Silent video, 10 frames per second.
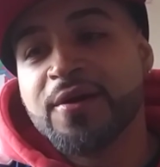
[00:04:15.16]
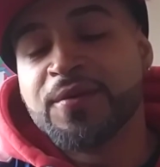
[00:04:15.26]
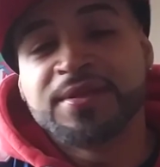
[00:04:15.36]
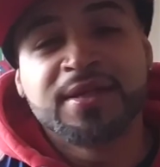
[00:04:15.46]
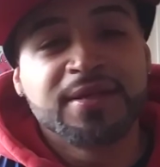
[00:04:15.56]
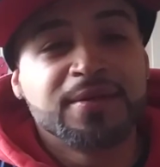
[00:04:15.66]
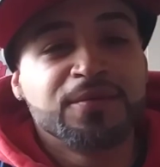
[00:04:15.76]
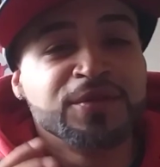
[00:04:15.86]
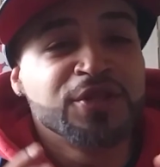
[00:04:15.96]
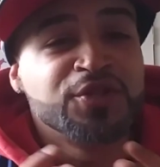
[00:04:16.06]
When
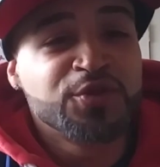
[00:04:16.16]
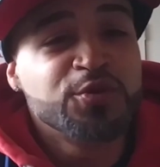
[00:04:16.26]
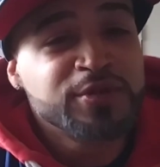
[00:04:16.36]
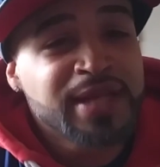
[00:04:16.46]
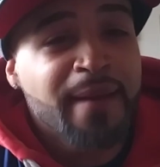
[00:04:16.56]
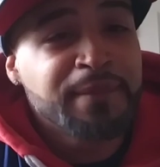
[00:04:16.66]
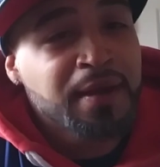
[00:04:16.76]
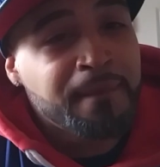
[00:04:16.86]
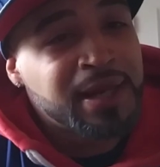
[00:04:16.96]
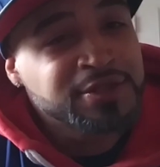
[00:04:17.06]
the dude tapped
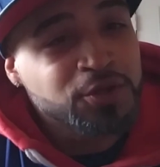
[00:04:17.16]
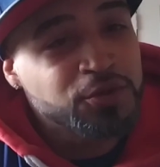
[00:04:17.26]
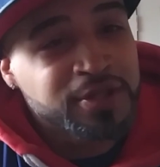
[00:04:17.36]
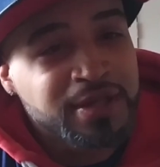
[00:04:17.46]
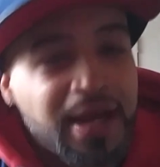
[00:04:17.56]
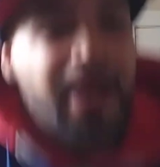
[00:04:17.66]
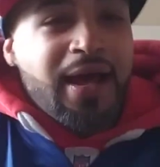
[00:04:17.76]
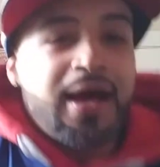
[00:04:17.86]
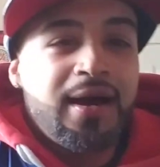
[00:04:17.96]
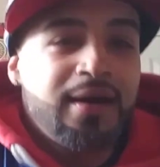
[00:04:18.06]
me on my shoulder,
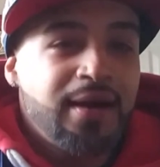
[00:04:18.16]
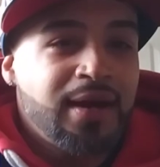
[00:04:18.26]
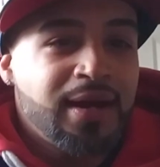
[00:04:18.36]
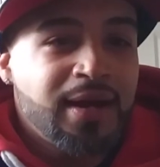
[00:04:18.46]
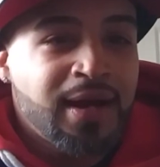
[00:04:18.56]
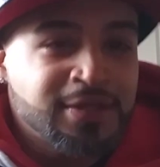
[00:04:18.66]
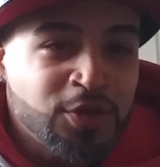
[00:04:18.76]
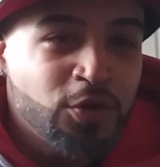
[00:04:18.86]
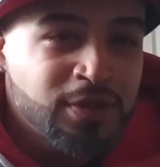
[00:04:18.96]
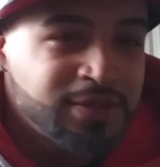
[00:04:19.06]
I
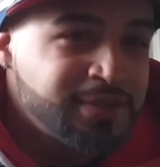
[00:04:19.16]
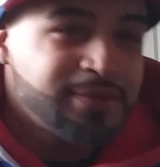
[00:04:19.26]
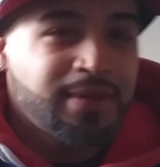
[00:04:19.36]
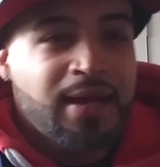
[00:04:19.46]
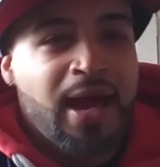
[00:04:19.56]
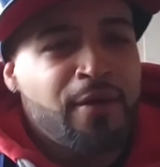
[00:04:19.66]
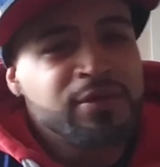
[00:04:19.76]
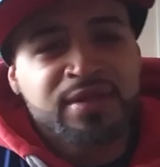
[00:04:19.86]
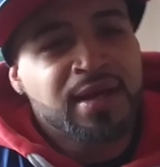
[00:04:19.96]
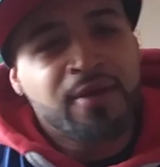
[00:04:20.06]
joked because I
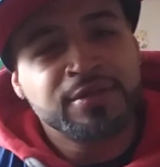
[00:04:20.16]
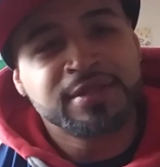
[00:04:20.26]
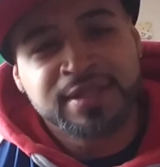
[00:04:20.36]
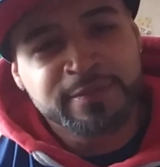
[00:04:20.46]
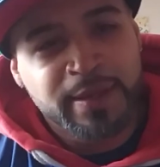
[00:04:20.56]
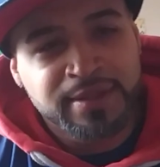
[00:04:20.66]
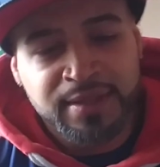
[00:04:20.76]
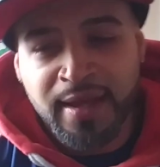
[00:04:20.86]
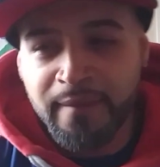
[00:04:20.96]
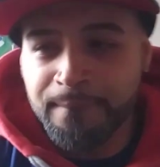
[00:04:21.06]
wasn't
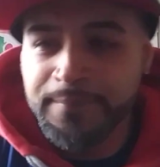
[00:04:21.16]
expecting that.